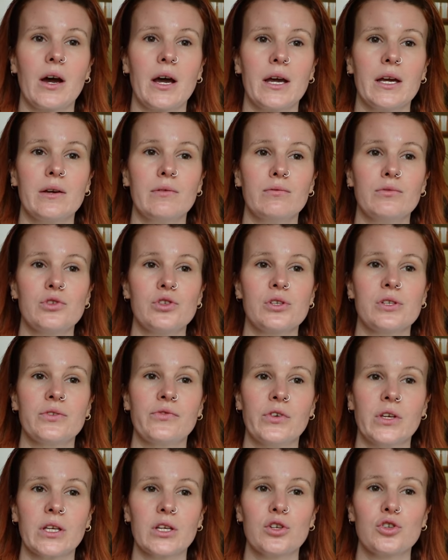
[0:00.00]
I'm just
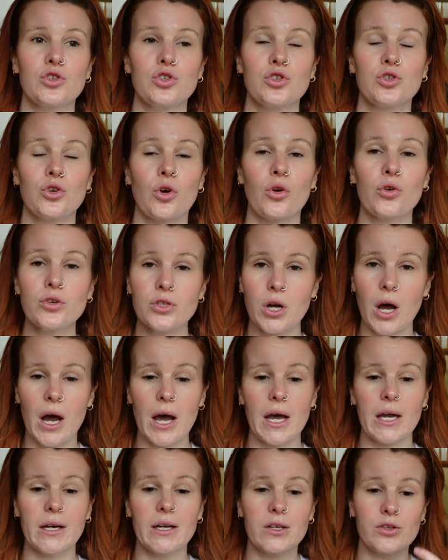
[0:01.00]
feeling so
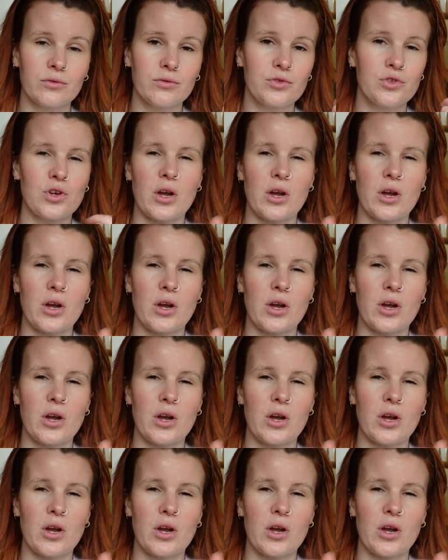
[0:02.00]
tired.